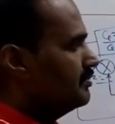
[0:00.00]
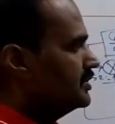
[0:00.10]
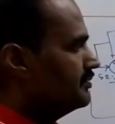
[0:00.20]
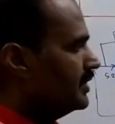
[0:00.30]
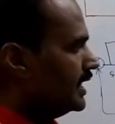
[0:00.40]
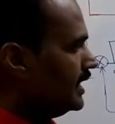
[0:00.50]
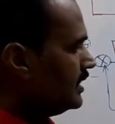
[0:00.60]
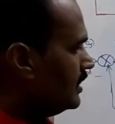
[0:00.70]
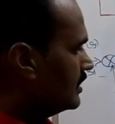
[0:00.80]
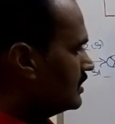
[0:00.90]
which we
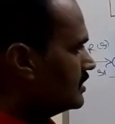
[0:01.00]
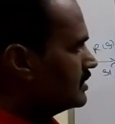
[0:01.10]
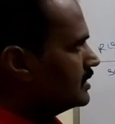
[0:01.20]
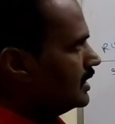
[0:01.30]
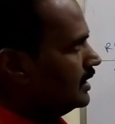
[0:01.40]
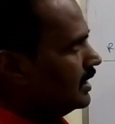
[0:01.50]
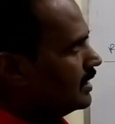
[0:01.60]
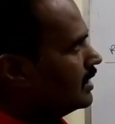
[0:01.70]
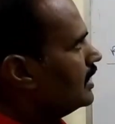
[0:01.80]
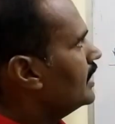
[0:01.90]
can say
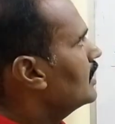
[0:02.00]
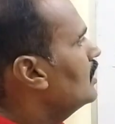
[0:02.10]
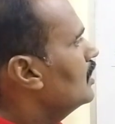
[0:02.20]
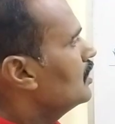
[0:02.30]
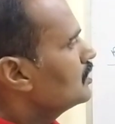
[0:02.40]
that, right?